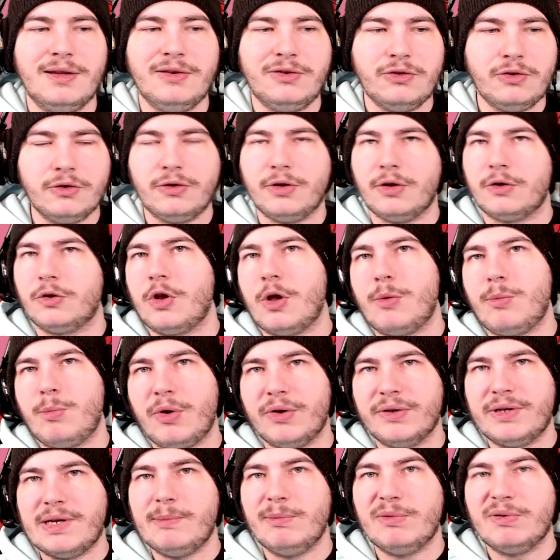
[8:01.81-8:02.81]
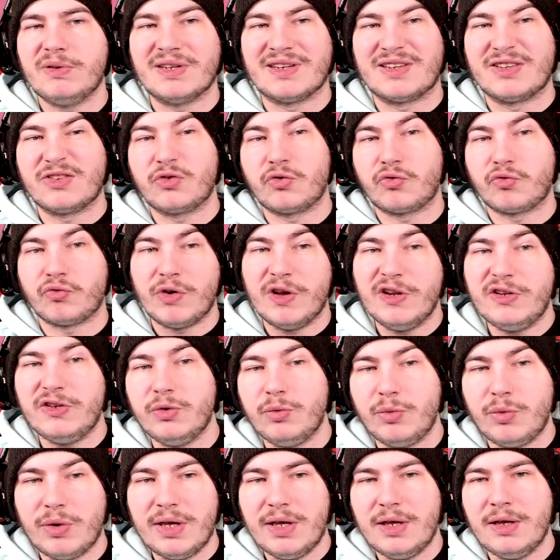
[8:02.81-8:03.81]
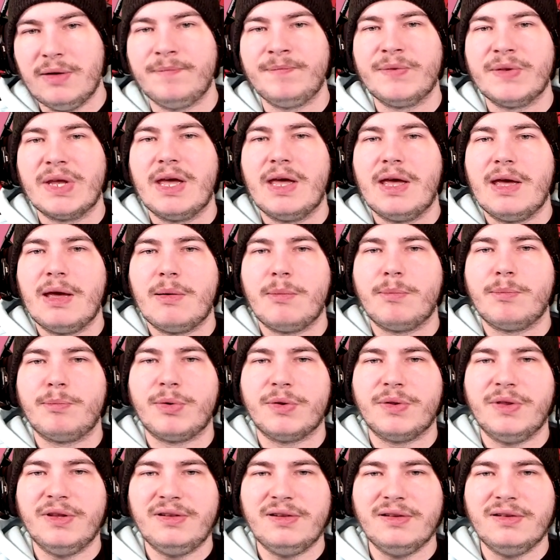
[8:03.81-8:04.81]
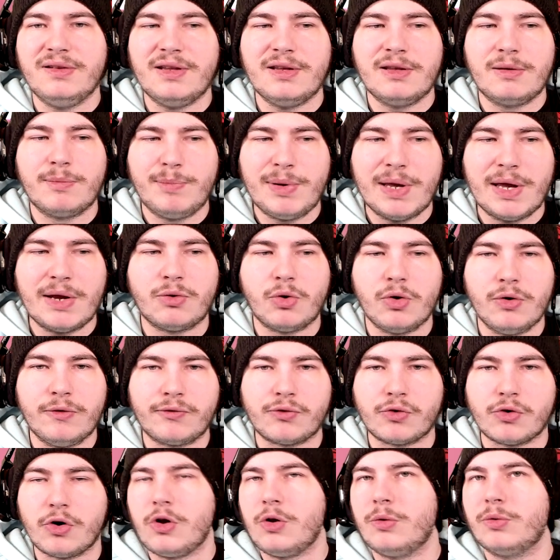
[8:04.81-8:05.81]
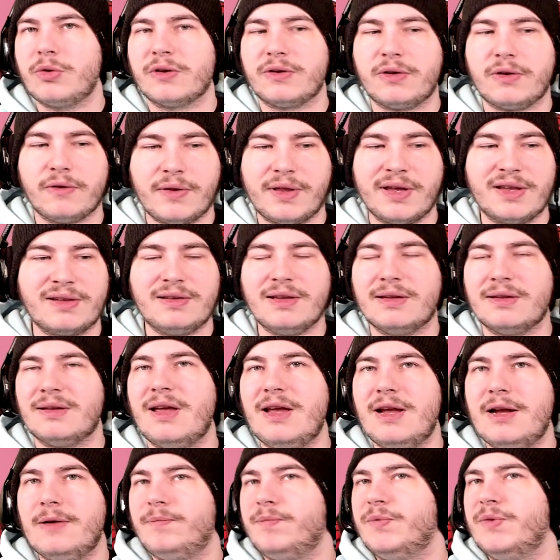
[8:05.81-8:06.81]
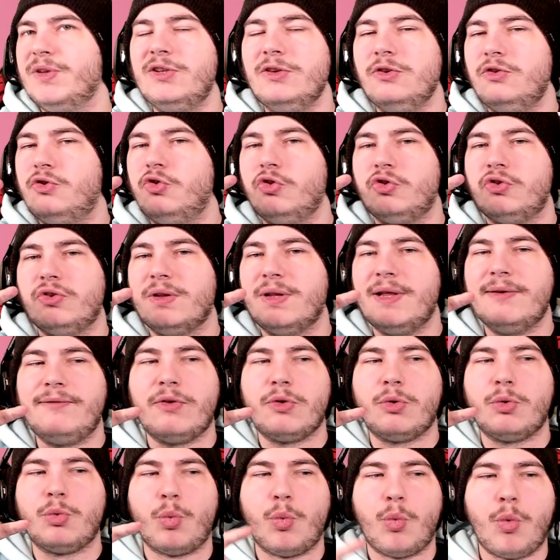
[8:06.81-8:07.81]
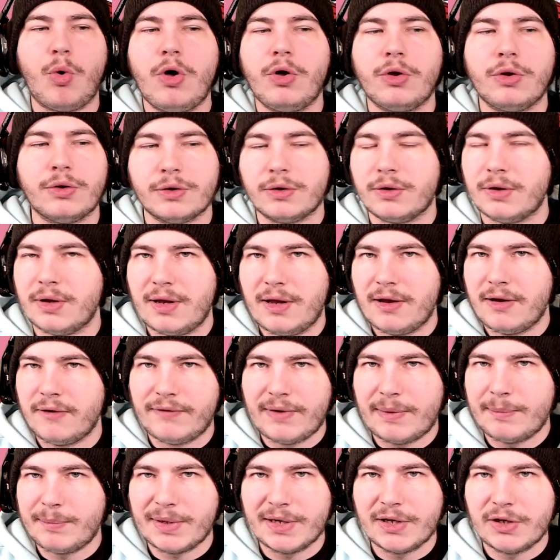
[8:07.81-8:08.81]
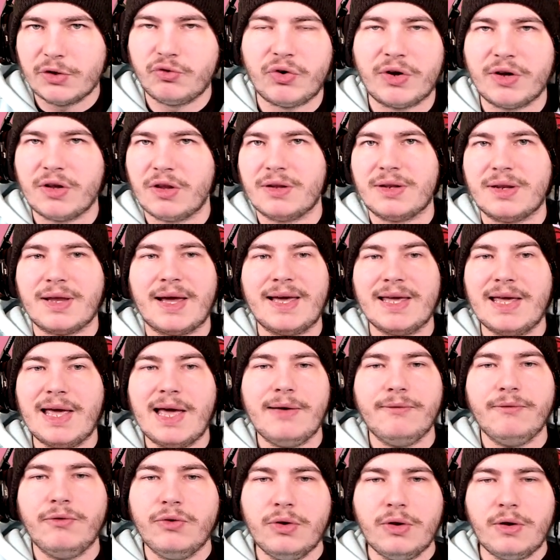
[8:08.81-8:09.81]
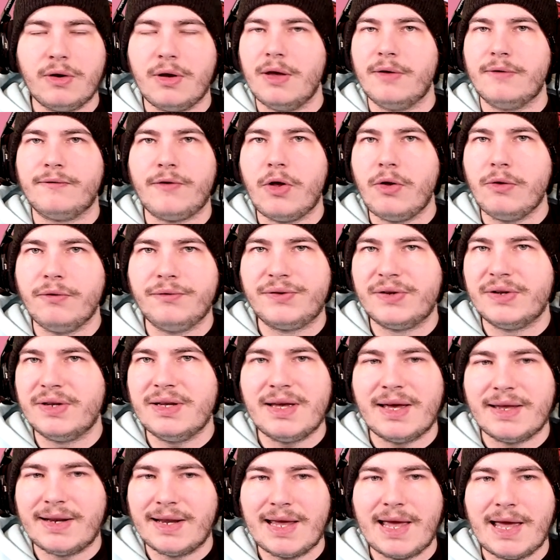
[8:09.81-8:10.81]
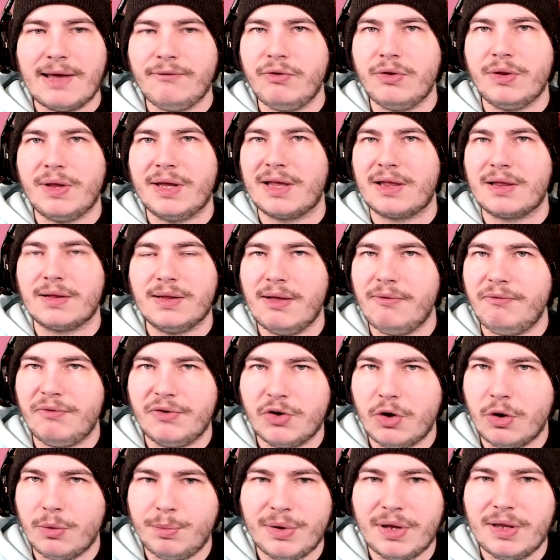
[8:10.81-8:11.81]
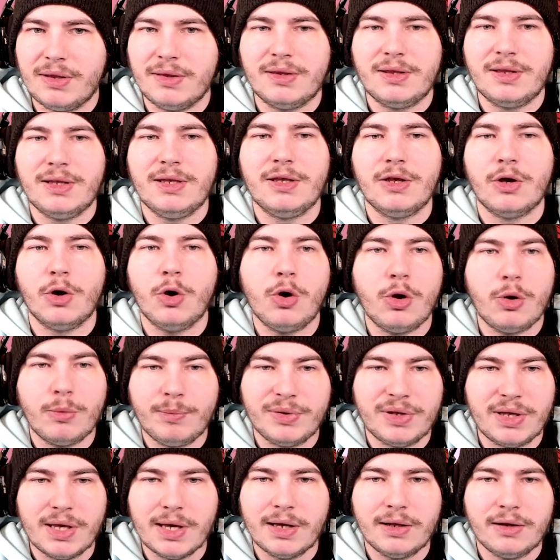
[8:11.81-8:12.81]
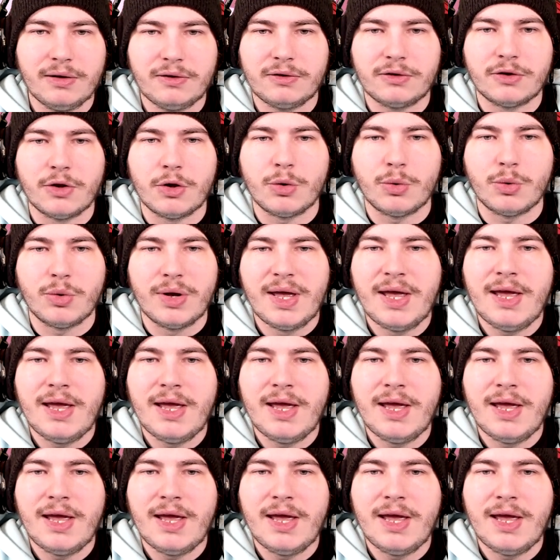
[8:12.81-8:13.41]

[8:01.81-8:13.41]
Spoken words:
does a lot more damage straight away, but this is better overall because, like I said, this is just a level 1 Vampire Dragon. I haven't evolved it and I haven't leveled it up in the hub yet, so